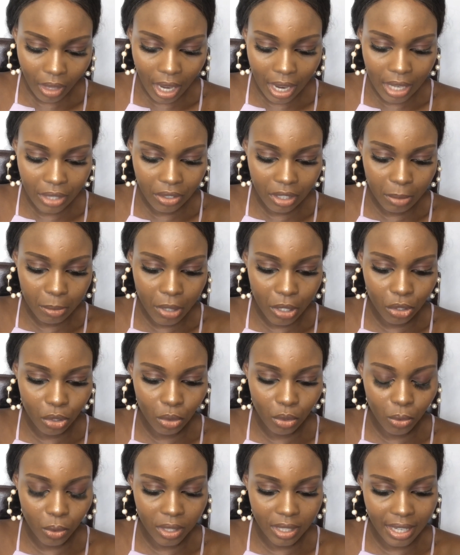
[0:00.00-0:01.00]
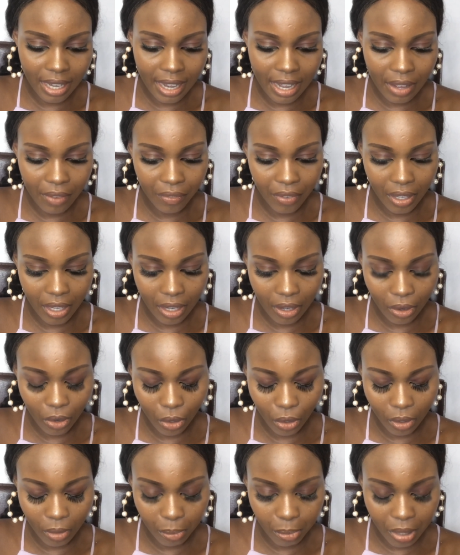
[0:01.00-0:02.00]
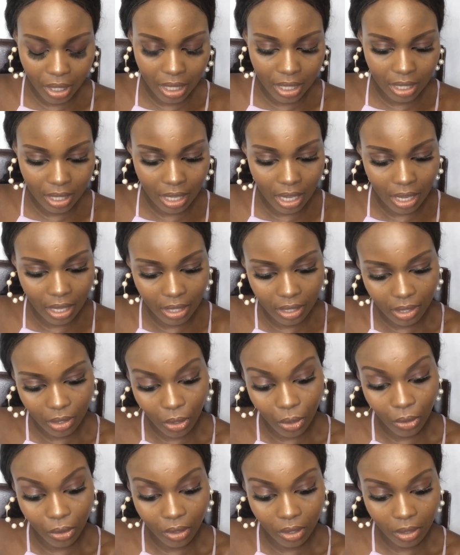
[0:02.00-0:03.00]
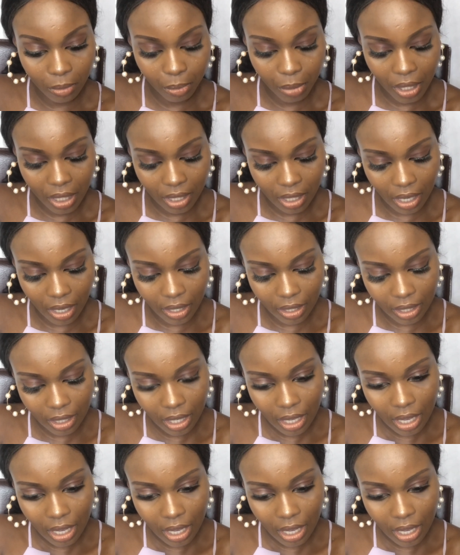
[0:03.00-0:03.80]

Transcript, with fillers: I just make do with what I have here on PicsArt. On PicsArt,